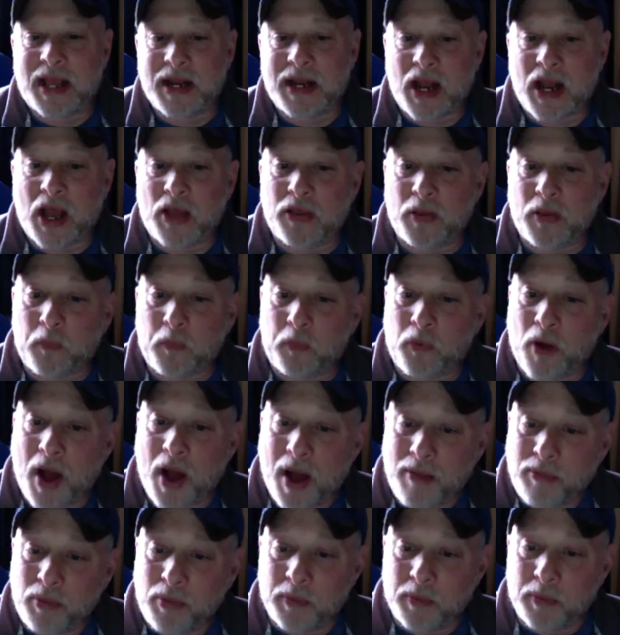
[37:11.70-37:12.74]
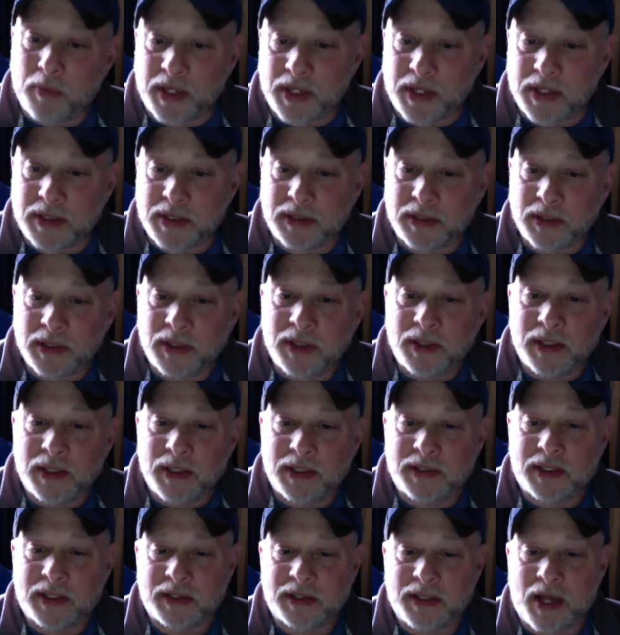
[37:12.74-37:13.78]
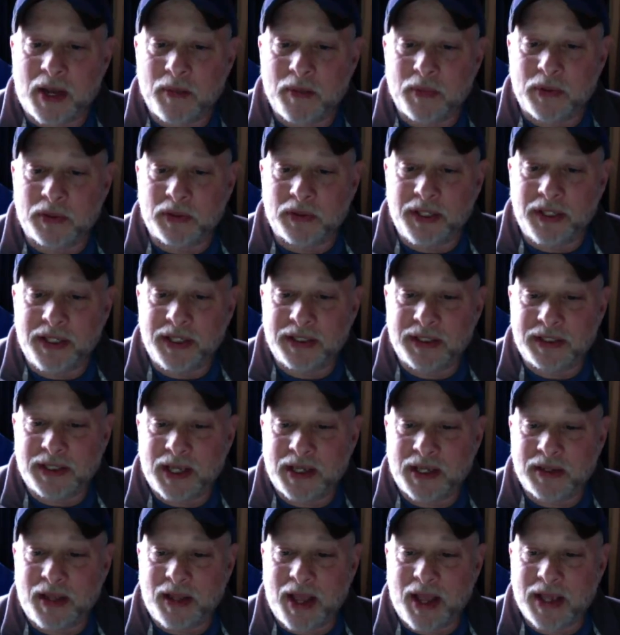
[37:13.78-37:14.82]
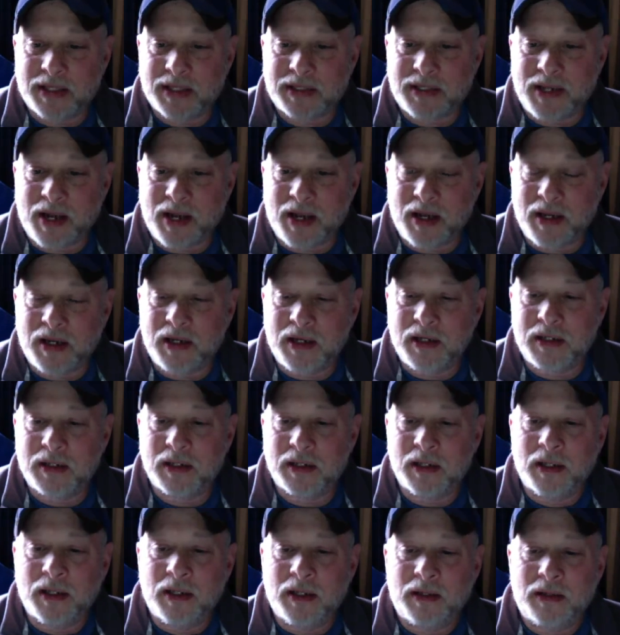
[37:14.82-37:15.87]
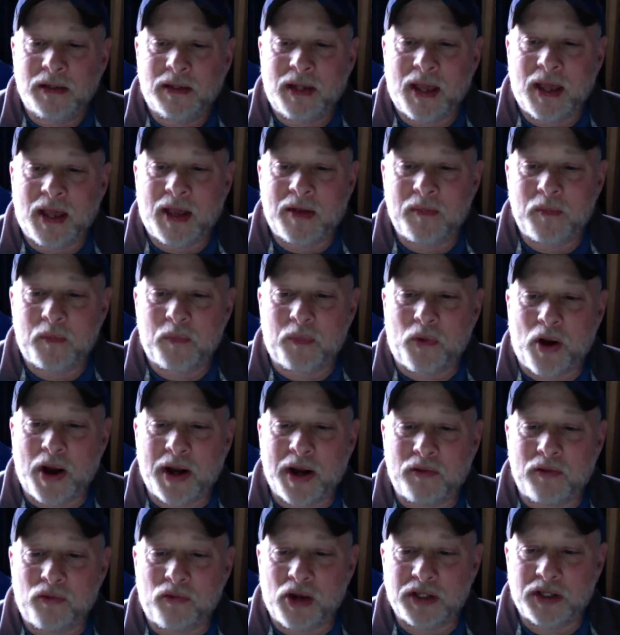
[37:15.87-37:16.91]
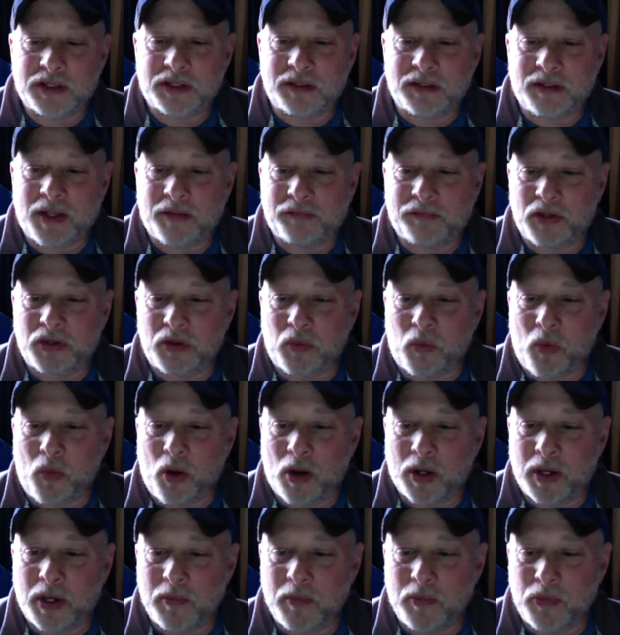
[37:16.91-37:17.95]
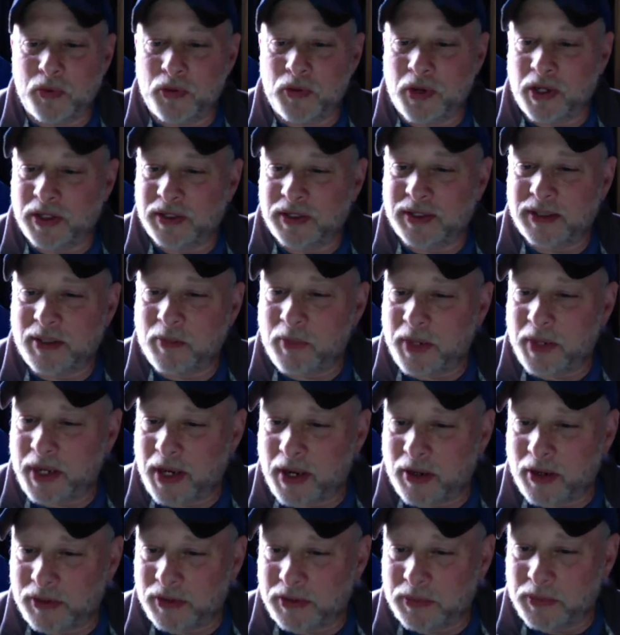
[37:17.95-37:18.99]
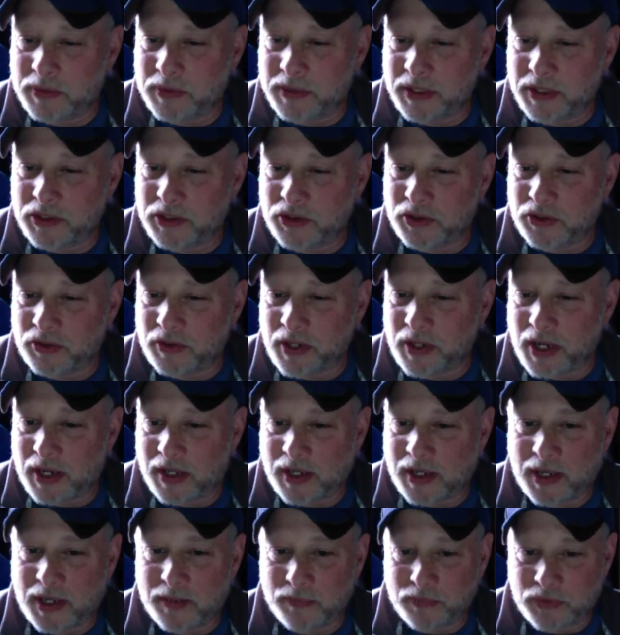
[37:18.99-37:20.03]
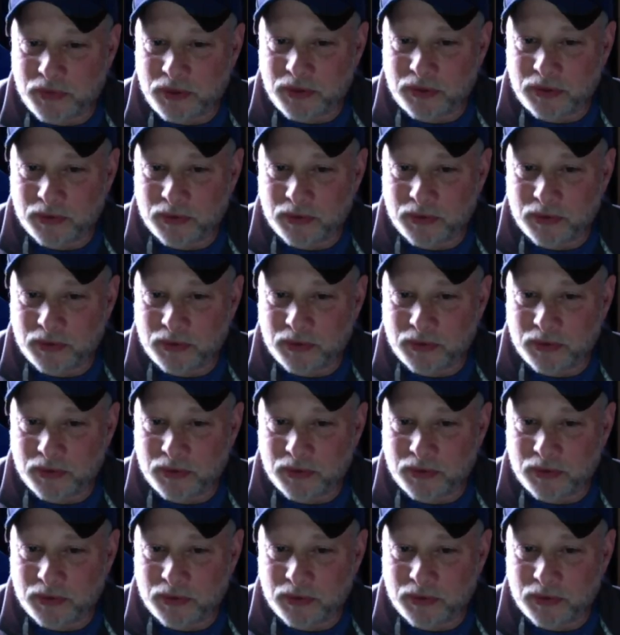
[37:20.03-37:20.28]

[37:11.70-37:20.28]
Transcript: Now, the problem is that Tom Galiti said last night that Brian Rust left in a walking boot and somebody else was injured in that game too.